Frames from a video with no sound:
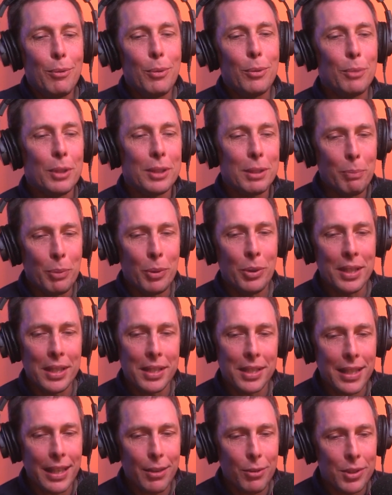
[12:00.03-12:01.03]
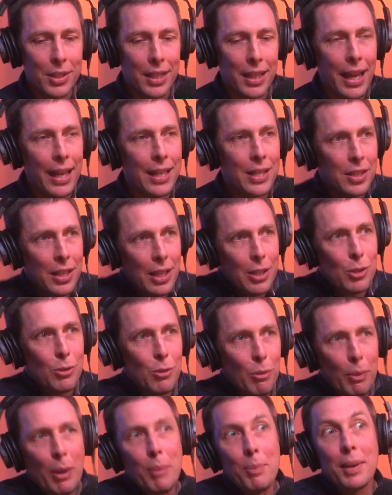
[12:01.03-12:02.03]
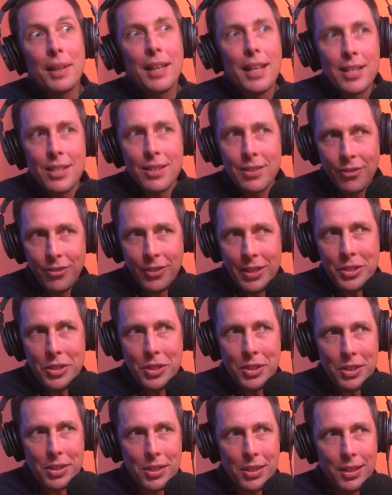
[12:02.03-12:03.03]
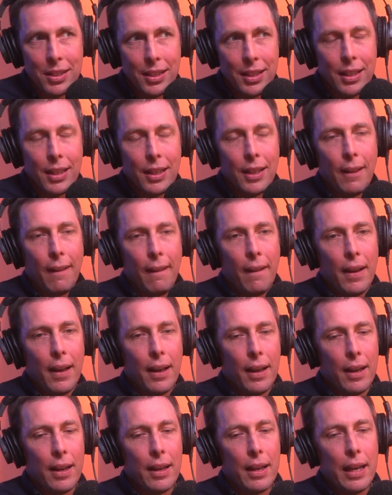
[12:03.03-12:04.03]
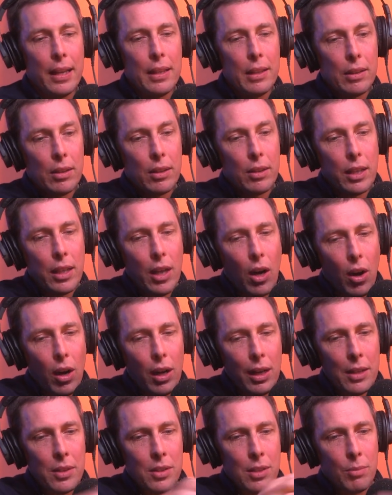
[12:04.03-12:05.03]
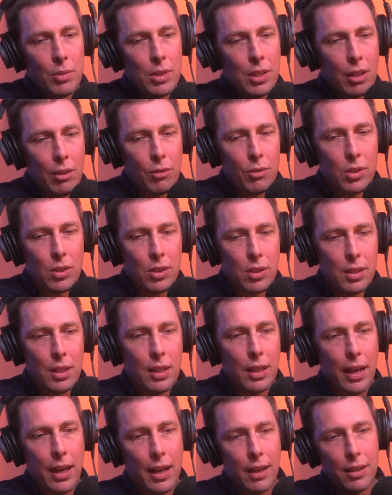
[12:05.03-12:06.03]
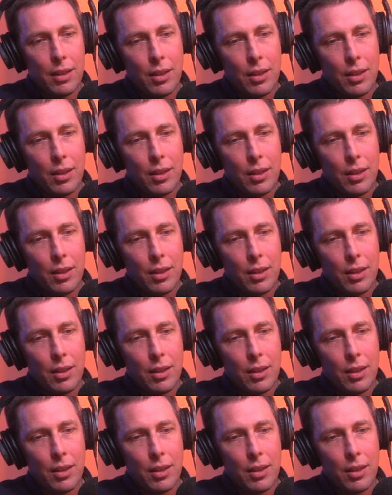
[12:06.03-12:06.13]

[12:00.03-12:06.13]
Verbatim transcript: what the point is, there was an ancestral population of finches uh, and the islands themselves stick out.